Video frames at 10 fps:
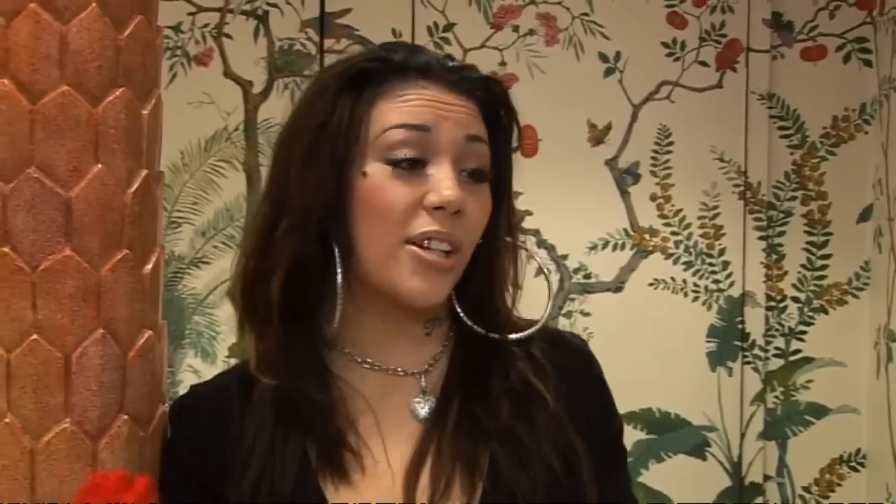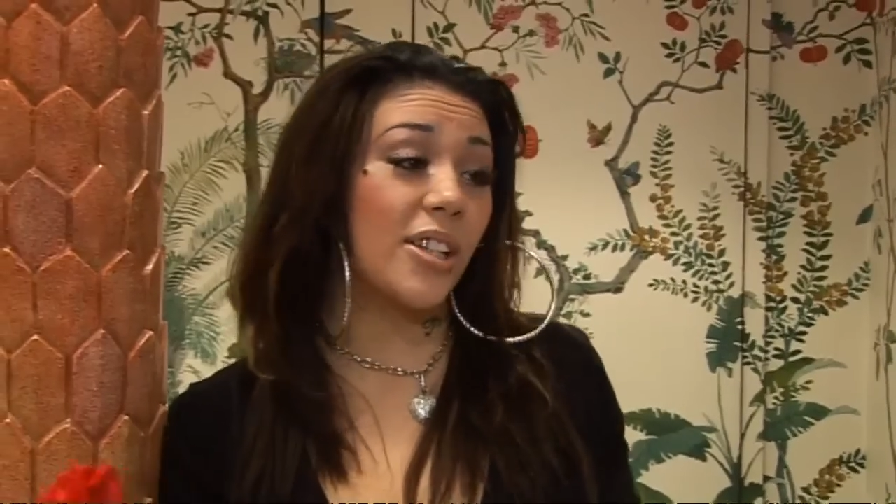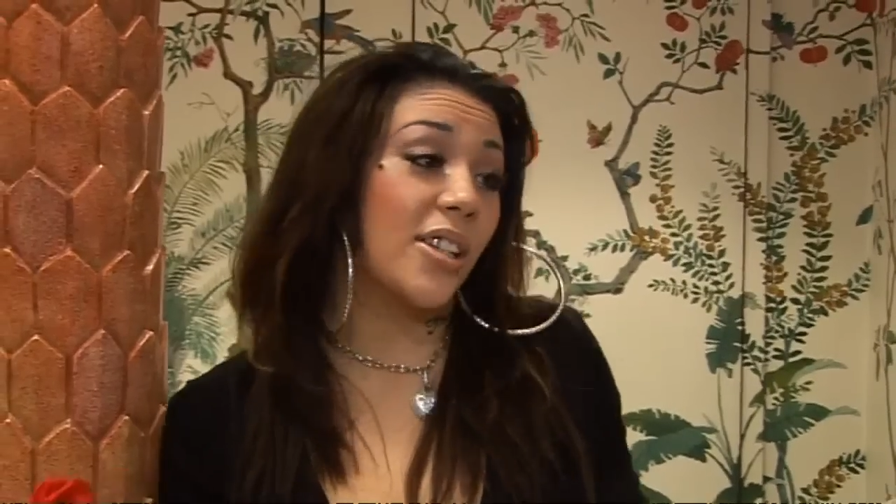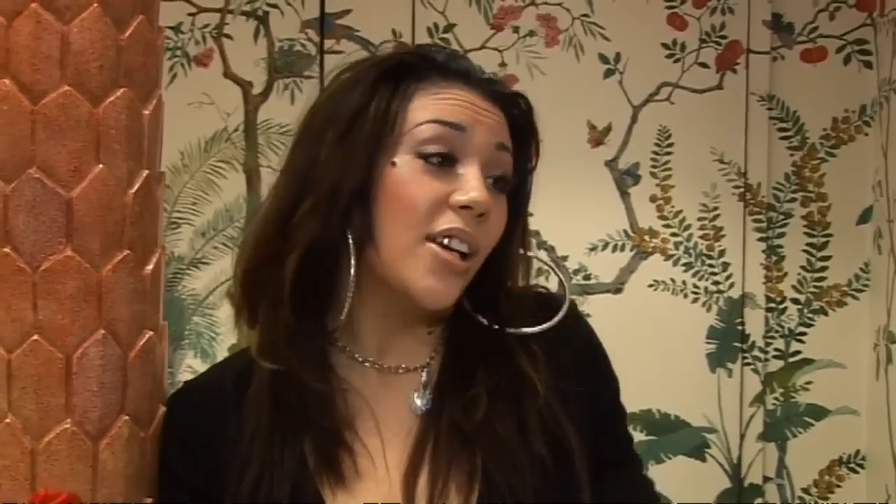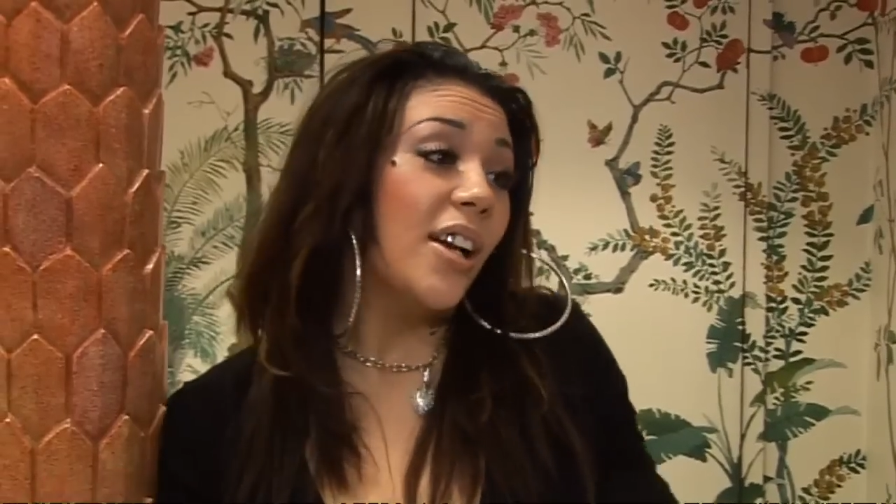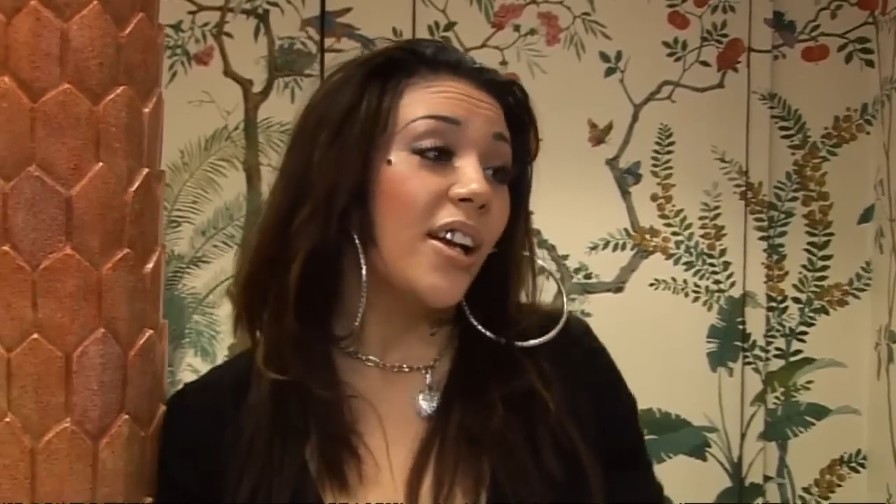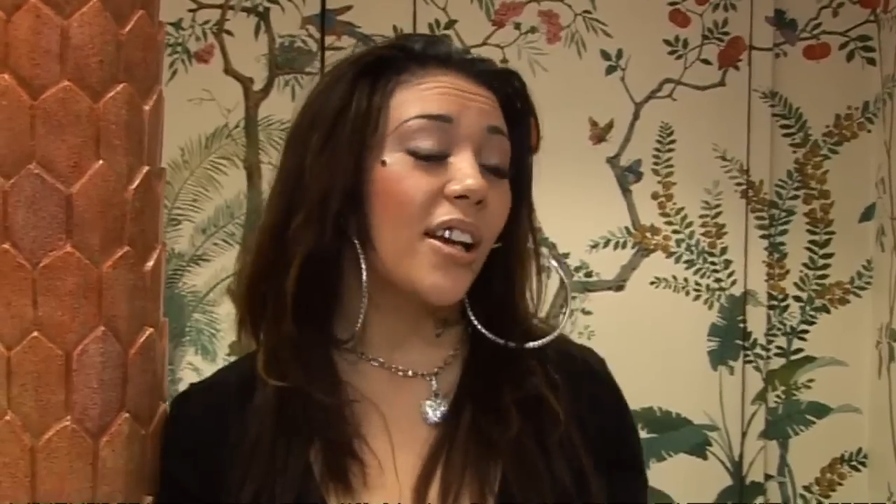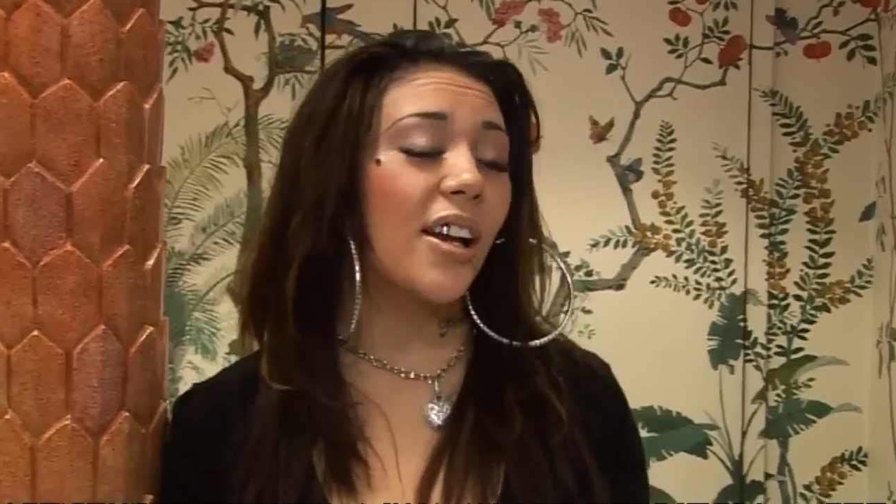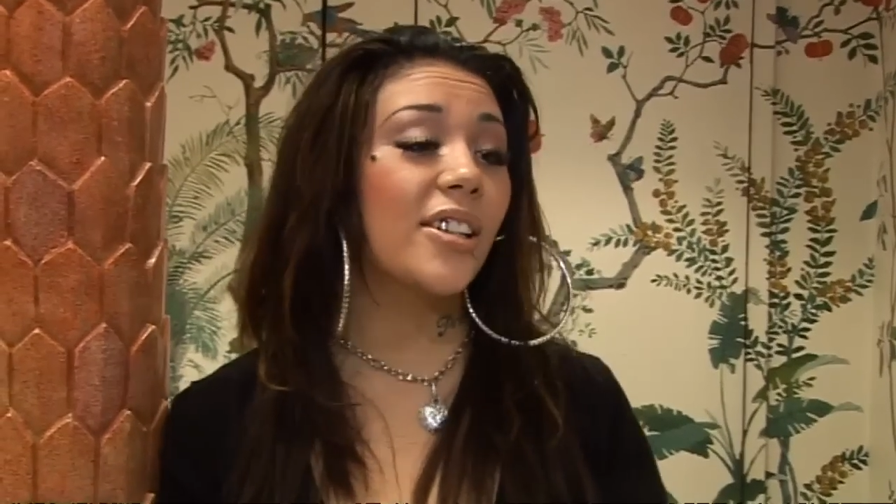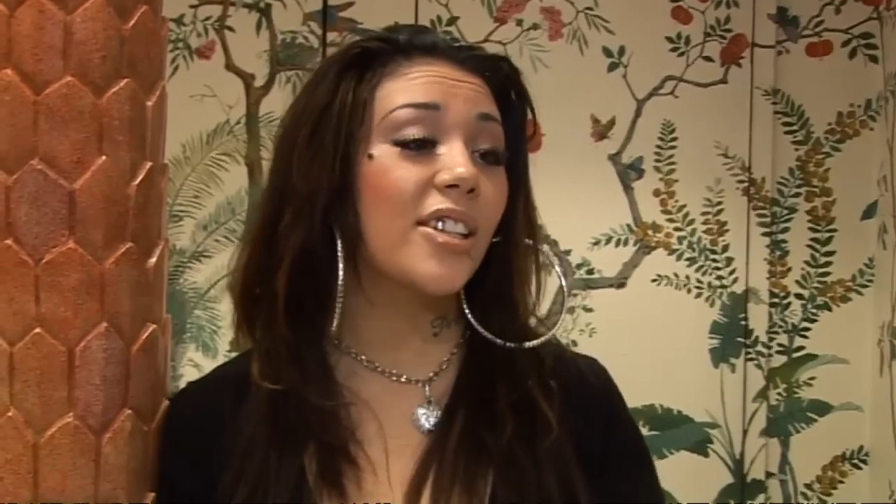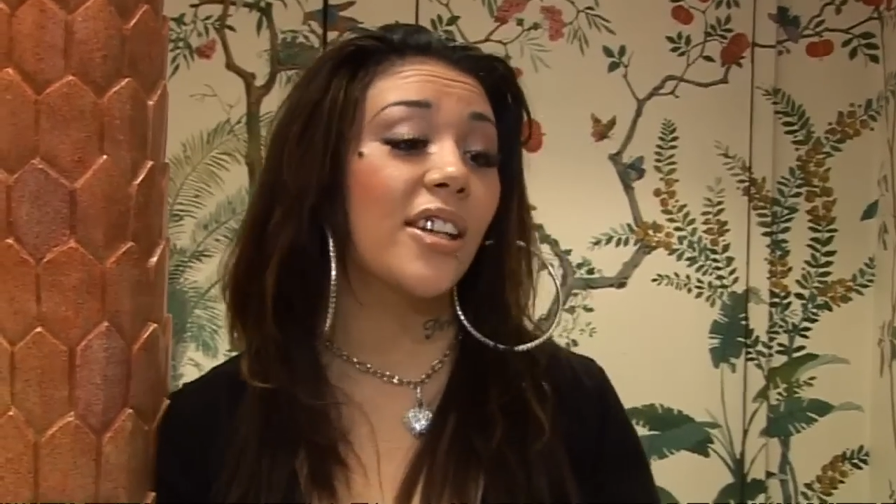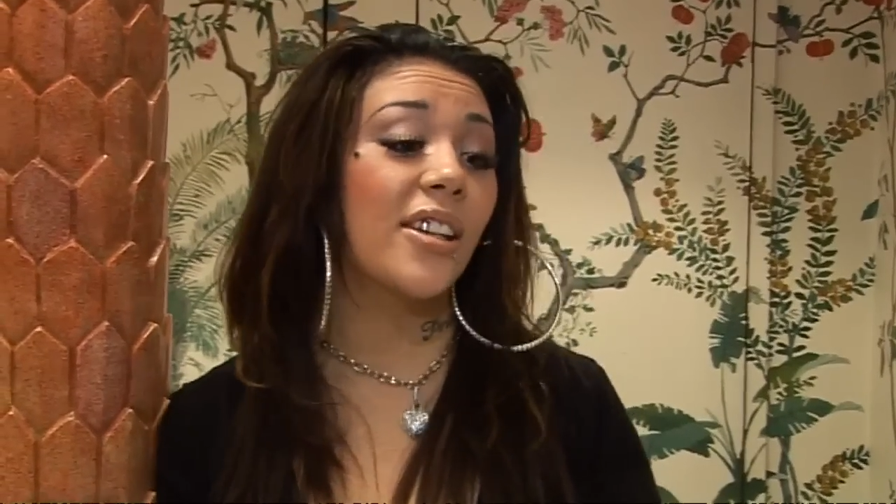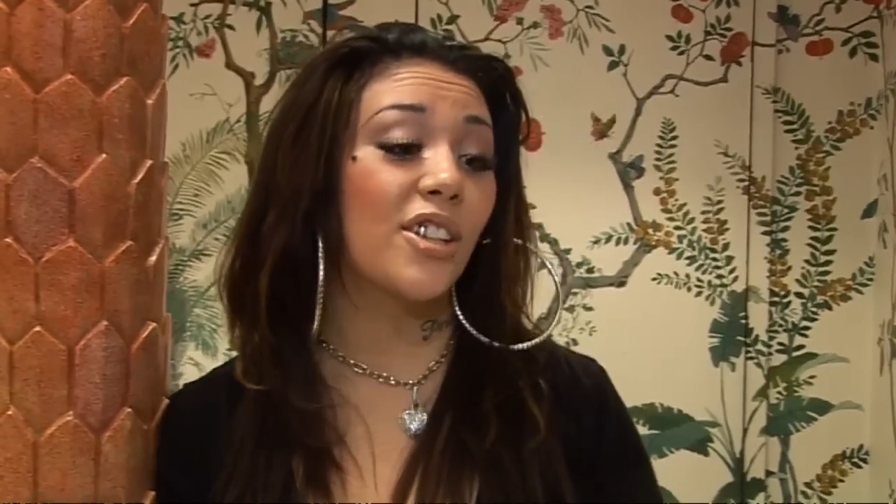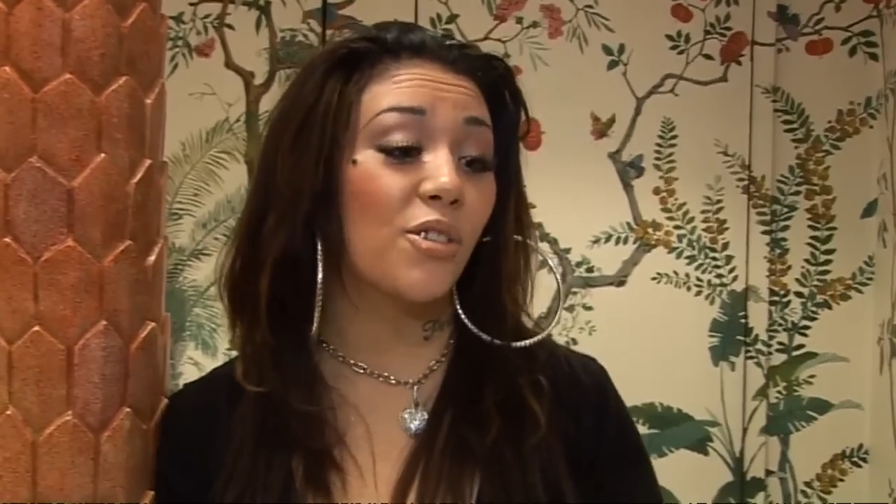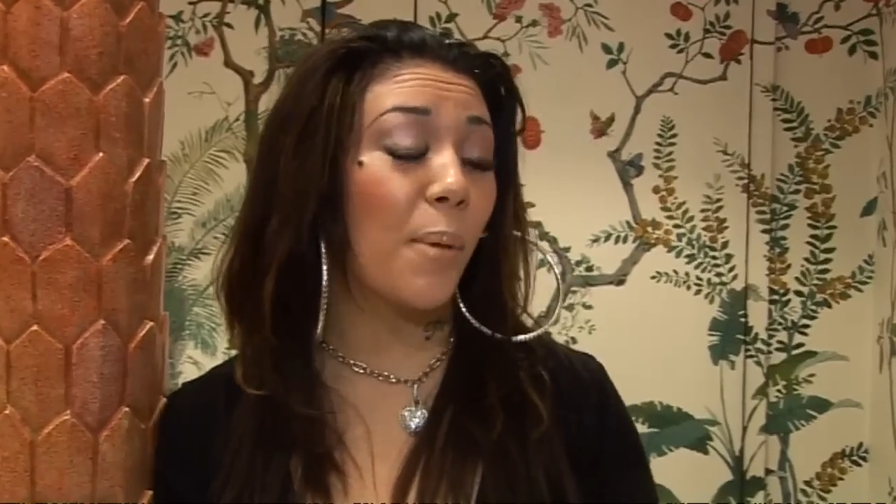I just, I just
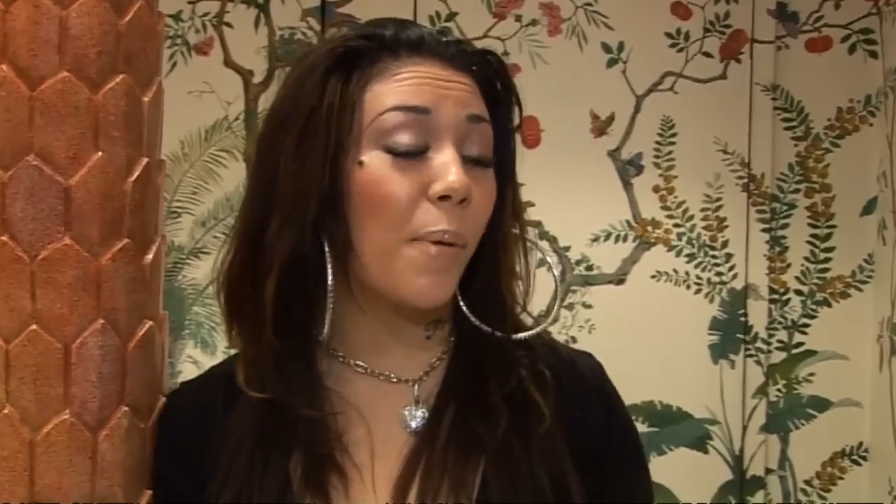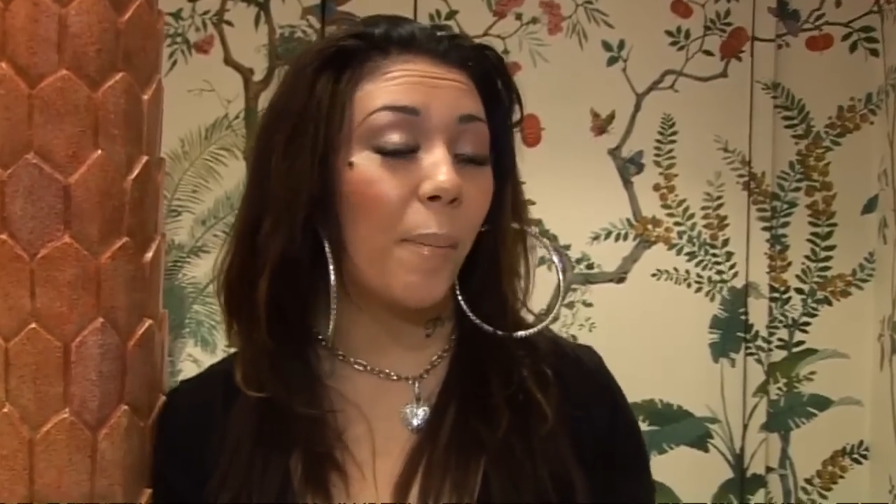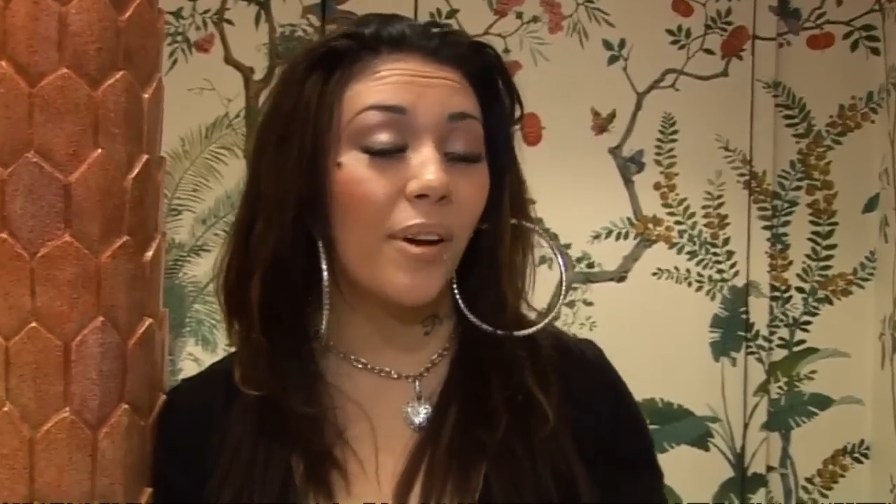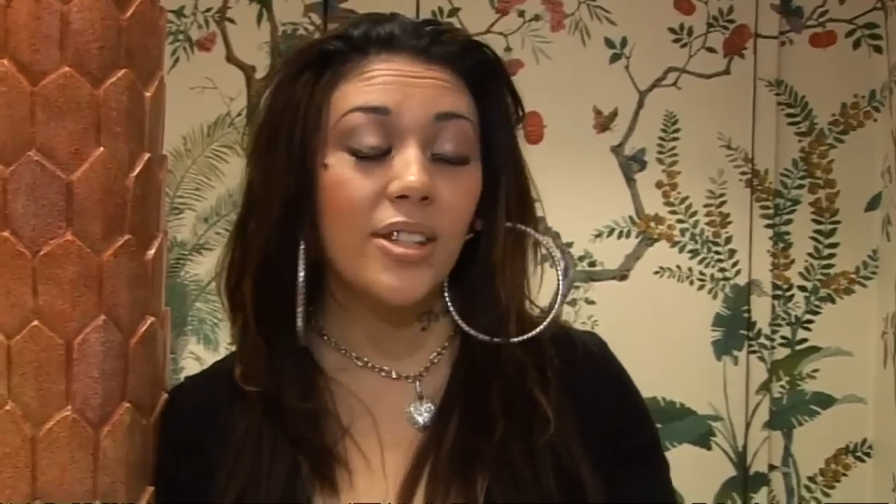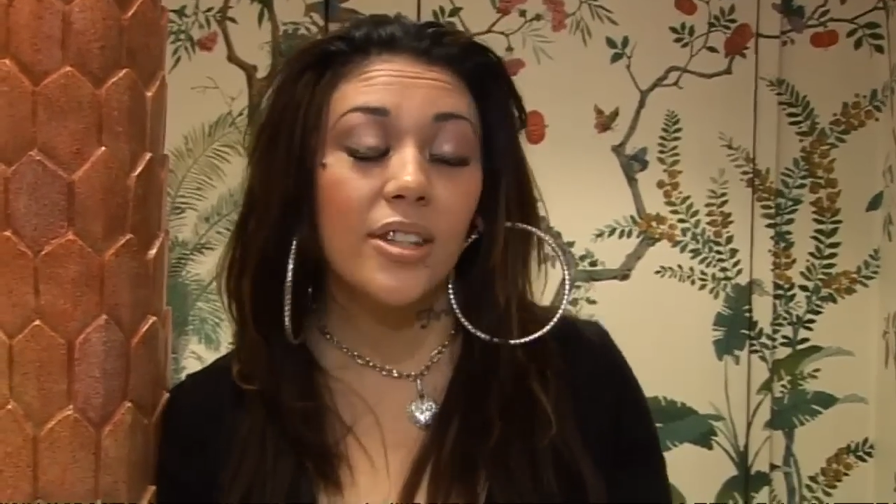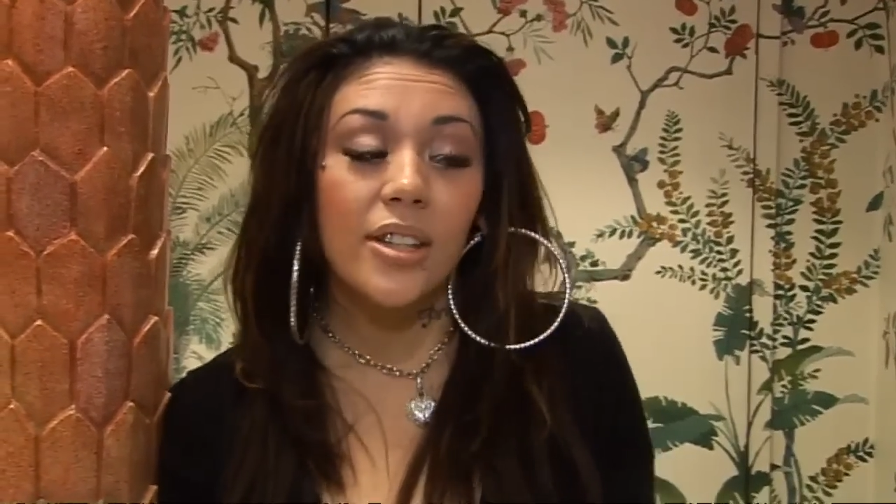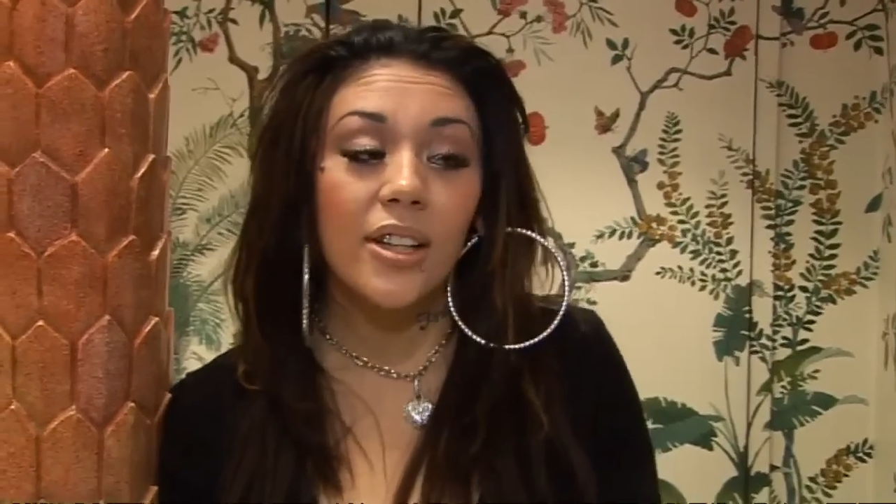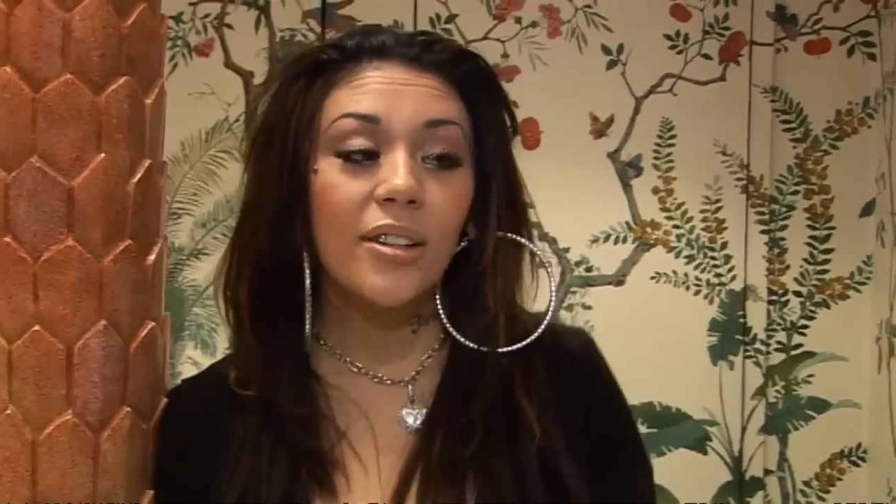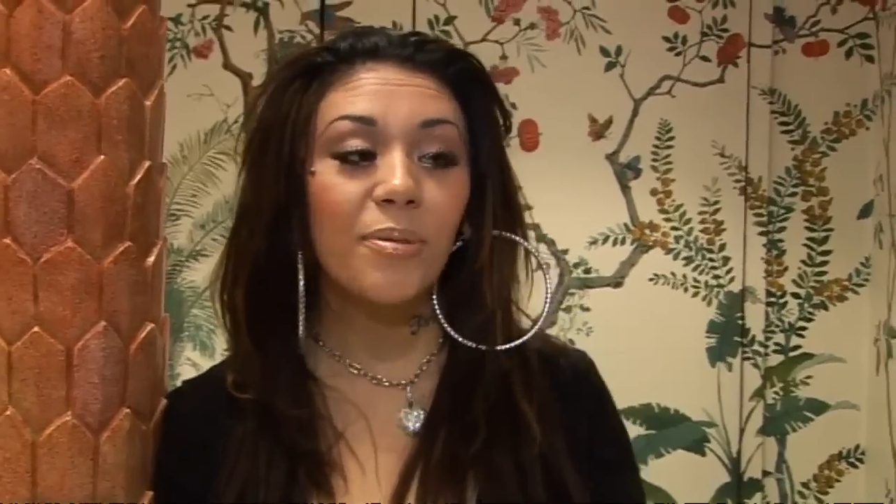think it's great publicity.